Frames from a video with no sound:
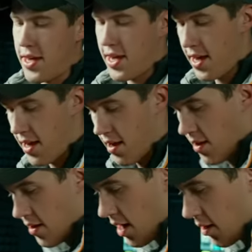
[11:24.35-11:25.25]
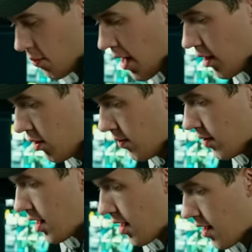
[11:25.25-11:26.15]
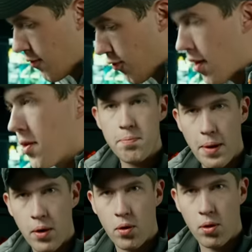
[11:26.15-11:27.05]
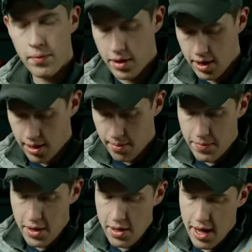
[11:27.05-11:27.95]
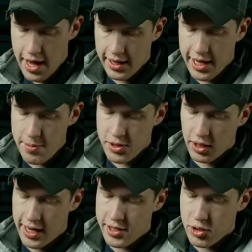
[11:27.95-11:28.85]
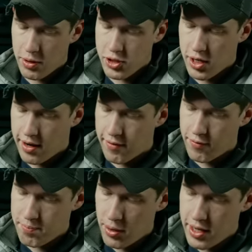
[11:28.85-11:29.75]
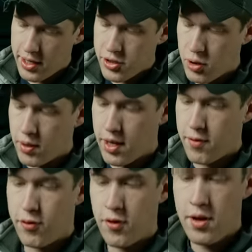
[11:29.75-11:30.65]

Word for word: the uh, rail uh, in front of the barrel. Um, and it keeps the light switch uh, pretty intuitive